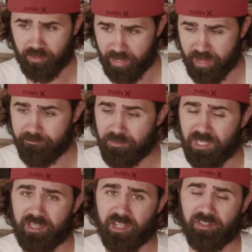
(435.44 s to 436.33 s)
gave
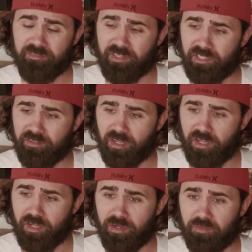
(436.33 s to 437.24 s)
me an elevated
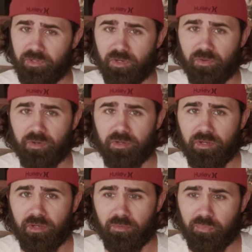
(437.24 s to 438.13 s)

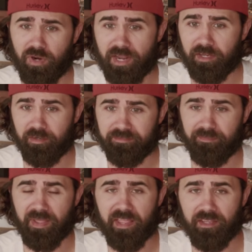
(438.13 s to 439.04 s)
bracket of
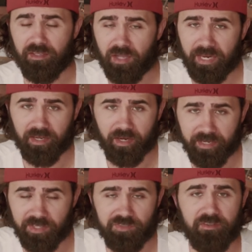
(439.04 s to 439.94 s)
pay, I
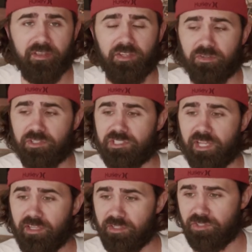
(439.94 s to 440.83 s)
guess you could
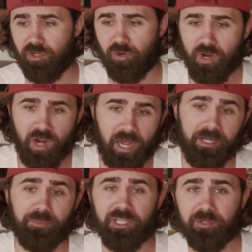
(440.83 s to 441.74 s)
say. And so I
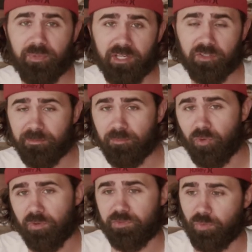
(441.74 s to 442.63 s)
ended up getting paid a little bit
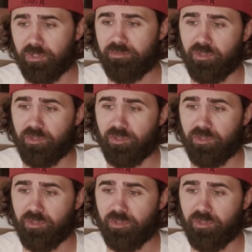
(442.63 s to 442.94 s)
more to work for